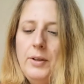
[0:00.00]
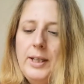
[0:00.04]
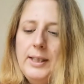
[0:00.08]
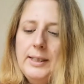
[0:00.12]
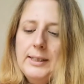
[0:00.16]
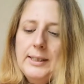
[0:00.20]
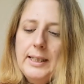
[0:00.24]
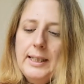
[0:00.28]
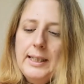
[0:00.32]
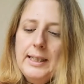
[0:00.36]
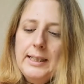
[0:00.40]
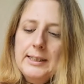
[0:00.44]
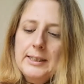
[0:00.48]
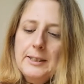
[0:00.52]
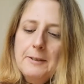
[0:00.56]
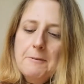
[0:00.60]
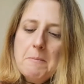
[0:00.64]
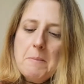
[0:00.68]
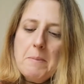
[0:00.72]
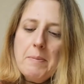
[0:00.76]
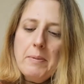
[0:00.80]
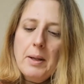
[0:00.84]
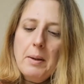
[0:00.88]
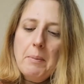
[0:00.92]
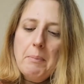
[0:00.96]
This is
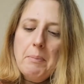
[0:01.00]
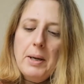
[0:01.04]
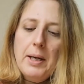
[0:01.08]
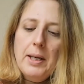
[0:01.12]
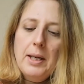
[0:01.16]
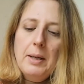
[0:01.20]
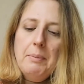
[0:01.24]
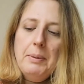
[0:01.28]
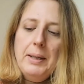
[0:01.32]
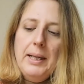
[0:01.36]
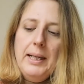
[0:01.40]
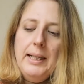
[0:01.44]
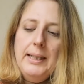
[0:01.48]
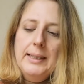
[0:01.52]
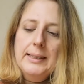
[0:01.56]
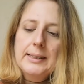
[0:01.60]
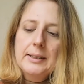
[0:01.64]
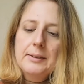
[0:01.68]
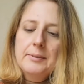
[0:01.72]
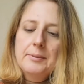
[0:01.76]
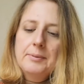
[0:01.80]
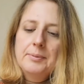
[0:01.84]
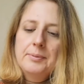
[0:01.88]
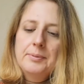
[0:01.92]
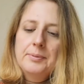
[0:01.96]
pucker
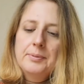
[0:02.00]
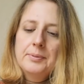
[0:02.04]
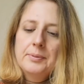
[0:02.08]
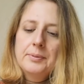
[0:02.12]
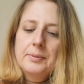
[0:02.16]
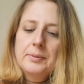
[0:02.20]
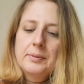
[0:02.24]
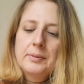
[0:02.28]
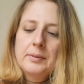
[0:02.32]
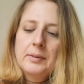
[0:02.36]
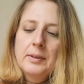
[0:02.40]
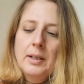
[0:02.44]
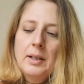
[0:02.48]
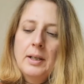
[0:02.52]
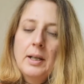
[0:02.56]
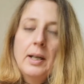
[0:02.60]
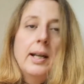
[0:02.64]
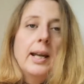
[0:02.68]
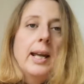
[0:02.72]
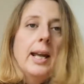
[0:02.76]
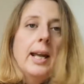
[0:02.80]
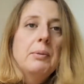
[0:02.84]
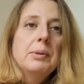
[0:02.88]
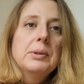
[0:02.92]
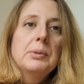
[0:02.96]
piece.
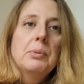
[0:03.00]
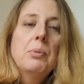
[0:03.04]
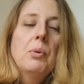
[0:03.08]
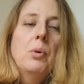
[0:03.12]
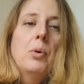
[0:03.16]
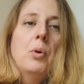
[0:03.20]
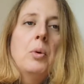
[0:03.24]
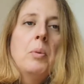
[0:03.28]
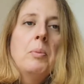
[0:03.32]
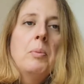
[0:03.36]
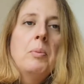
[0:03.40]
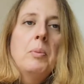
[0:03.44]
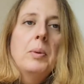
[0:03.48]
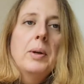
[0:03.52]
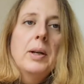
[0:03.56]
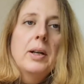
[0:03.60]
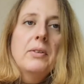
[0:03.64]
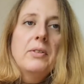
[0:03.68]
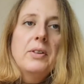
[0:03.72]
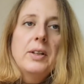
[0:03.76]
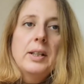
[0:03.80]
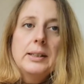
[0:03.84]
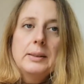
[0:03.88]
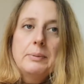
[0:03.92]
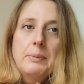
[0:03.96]
It was warm when
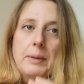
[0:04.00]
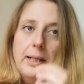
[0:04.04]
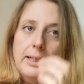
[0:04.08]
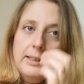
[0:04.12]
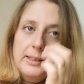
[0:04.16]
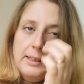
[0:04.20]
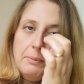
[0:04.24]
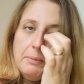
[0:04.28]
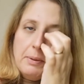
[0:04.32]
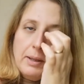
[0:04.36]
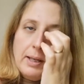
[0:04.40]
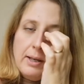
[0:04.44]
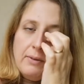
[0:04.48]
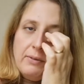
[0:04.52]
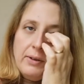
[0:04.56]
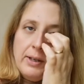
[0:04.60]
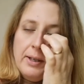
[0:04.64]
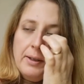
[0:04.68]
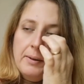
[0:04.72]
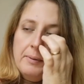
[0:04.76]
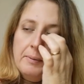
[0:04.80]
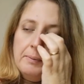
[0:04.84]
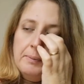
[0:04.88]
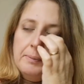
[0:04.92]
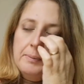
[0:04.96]
I first made it, but
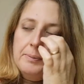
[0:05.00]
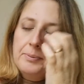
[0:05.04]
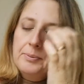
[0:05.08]
having